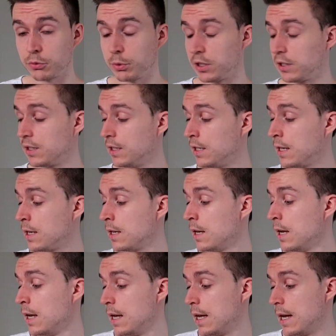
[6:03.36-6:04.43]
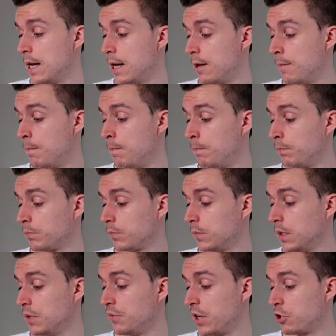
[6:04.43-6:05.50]
with the kine, and
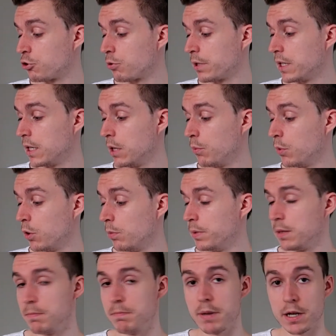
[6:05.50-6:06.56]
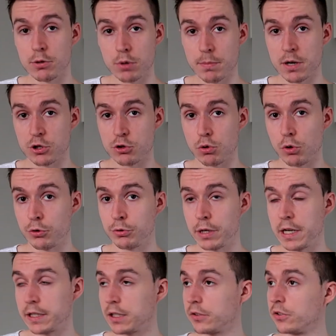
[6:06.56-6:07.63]
eventually it will be better with my shoulder
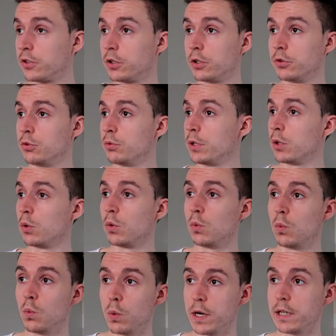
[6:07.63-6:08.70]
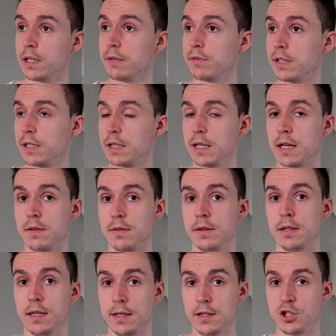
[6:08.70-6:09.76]
and I can start doing weightlifting again
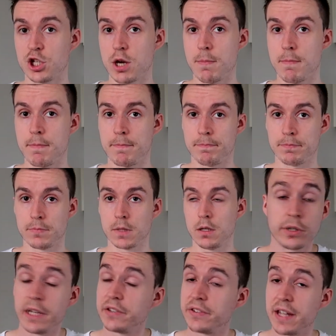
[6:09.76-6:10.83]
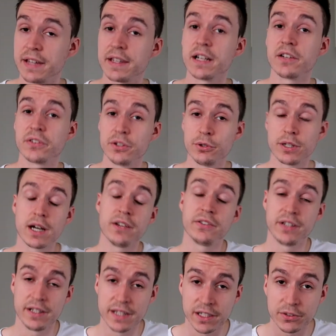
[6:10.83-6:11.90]
in the gym. So that's that, and I'll see you guys
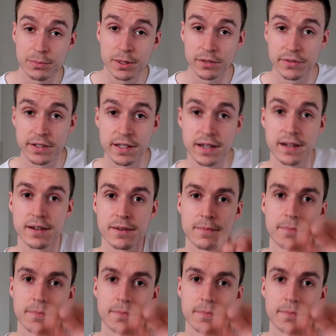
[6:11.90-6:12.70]
in the next meal of the day.